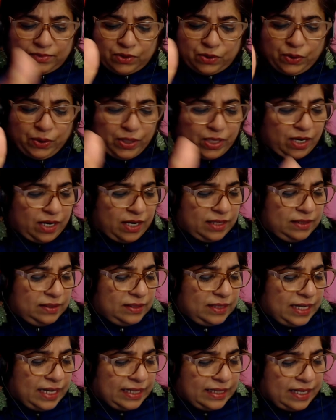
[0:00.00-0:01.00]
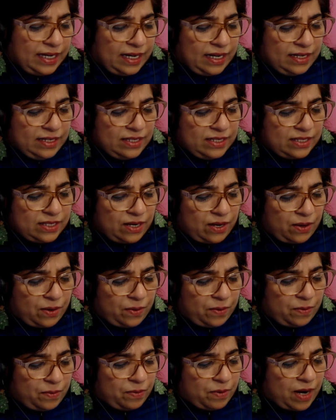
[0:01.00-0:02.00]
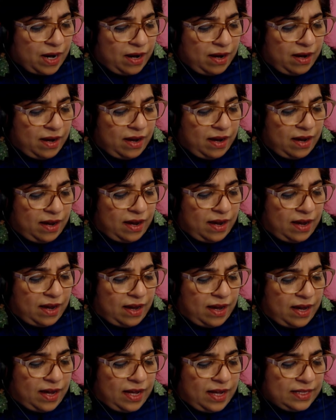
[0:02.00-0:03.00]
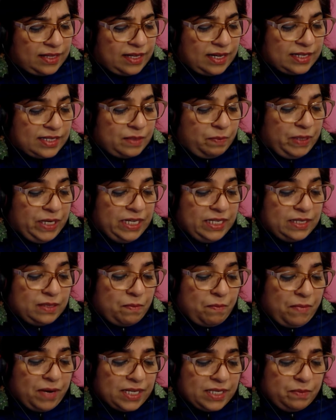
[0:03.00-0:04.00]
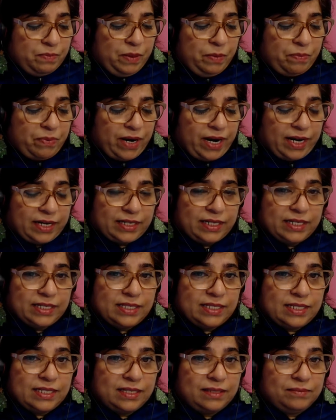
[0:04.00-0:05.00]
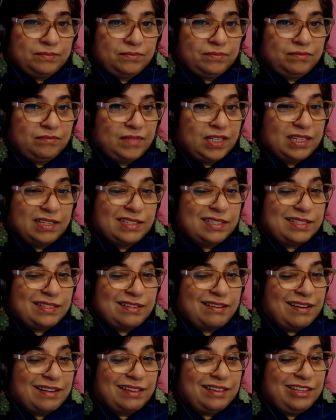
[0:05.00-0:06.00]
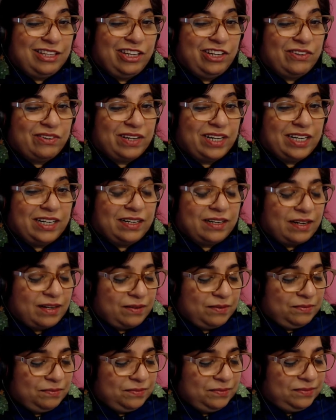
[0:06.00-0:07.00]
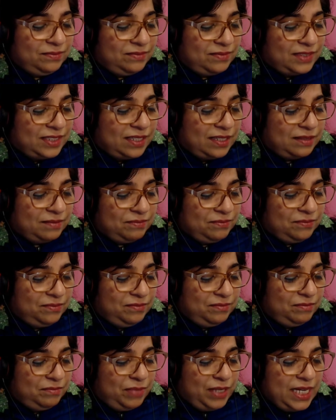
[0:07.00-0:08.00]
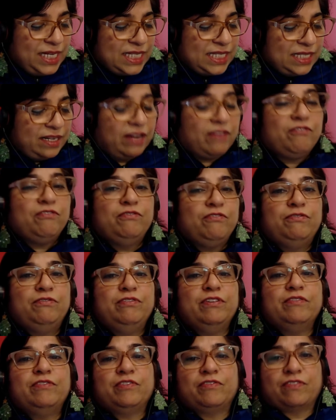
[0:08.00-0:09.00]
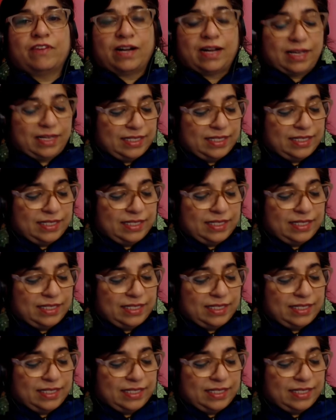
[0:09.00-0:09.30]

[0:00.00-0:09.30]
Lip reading: So going on like that. So thus, peace must be practiced because it's not a theory, Peace